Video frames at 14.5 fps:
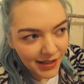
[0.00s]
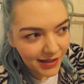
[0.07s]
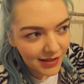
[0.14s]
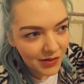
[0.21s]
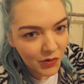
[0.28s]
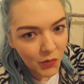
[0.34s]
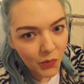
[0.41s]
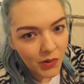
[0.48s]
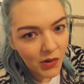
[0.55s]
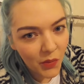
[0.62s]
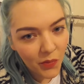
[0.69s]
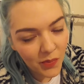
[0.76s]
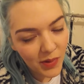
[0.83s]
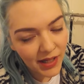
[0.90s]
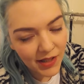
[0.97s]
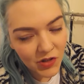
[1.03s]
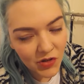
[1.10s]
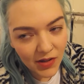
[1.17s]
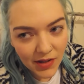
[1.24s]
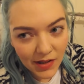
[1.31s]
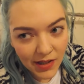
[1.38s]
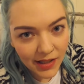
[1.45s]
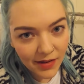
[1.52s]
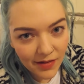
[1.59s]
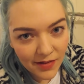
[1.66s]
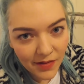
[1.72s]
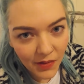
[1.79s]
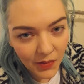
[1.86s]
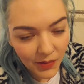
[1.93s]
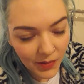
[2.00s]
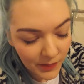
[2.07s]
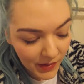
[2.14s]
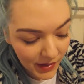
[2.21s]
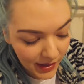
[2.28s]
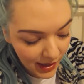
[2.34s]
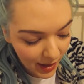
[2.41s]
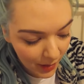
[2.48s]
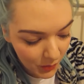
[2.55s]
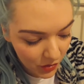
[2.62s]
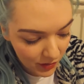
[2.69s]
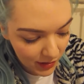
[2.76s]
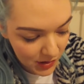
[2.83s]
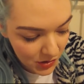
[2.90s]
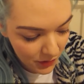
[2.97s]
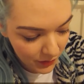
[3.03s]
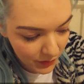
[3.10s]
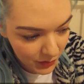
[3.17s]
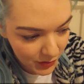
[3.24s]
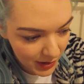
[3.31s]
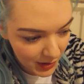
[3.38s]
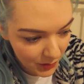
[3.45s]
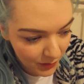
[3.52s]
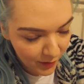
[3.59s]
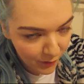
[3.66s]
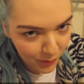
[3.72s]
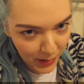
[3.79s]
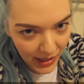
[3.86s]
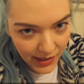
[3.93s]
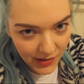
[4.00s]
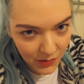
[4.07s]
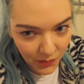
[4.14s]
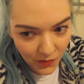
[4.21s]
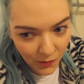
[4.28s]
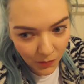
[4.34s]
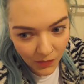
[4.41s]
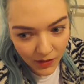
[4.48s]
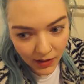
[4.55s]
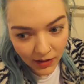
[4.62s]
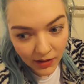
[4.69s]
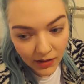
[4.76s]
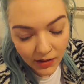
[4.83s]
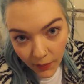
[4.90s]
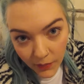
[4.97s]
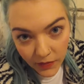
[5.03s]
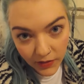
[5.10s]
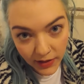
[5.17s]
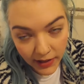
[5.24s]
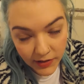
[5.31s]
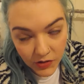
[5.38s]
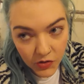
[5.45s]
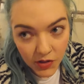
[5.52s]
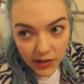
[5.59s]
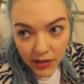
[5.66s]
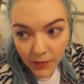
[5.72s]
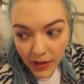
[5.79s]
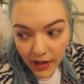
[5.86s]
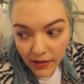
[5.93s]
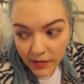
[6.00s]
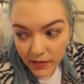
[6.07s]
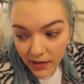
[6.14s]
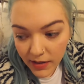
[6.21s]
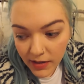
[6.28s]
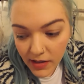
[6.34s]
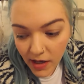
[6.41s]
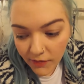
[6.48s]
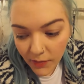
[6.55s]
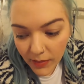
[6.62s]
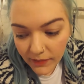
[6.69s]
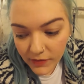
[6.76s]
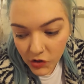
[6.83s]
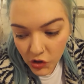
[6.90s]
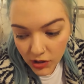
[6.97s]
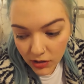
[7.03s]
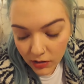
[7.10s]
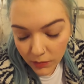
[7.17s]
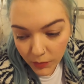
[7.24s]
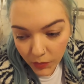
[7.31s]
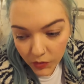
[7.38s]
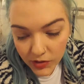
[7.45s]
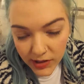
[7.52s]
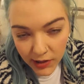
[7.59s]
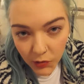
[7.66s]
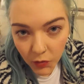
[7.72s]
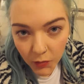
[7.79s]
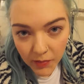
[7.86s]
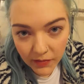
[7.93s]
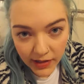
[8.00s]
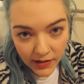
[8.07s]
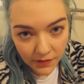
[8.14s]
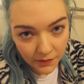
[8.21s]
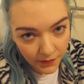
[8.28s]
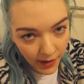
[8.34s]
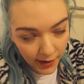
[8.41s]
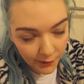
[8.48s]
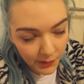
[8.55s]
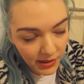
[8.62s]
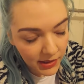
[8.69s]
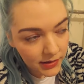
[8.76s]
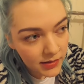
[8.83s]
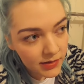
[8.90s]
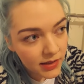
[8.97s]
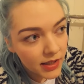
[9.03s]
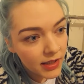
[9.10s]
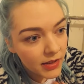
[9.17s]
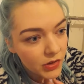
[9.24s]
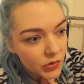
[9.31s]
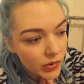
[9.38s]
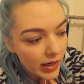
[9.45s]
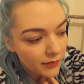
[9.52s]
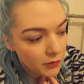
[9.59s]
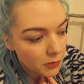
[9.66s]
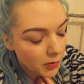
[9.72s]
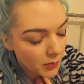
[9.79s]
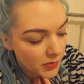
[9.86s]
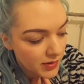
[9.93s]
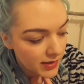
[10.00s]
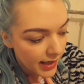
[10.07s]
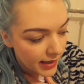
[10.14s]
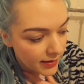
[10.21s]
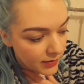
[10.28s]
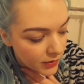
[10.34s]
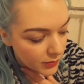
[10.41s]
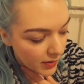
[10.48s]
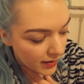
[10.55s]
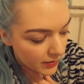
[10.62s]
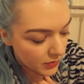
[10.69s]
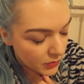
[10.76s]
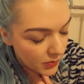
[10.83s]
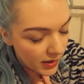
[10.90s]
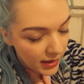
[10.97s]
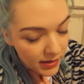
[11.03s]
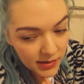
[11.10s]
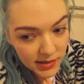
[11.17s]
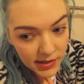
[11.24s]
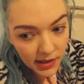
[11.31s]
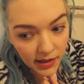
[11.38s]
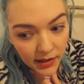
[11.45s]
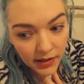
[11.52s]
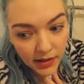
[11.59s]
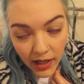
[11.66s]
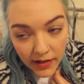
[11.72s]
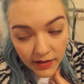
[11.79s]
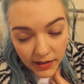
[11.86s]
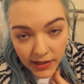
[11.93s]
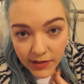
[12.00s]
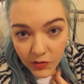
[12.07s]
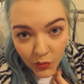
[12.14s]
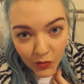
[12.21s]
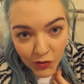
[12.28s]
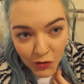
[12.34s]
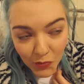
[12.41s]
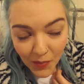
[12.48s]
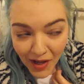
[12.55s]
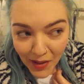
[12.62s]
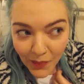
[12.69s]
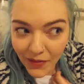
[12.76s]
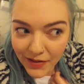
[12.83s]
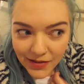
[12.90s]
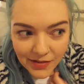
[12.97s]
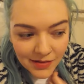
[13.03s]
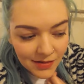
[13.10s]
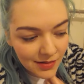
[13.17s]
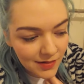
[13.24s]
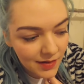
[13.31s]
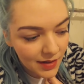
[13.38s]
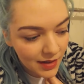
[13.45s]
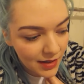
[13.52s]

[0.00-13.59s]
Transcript: you know, we always make each other things, so I'm not really too fussed that he knows I've baked him something. I was going to get straight in the bath and have a bit of a chill, but dinner will be ready in 5 minutes. So I've come upstairs because Matthew's making the dinner and then he's going to do my presents.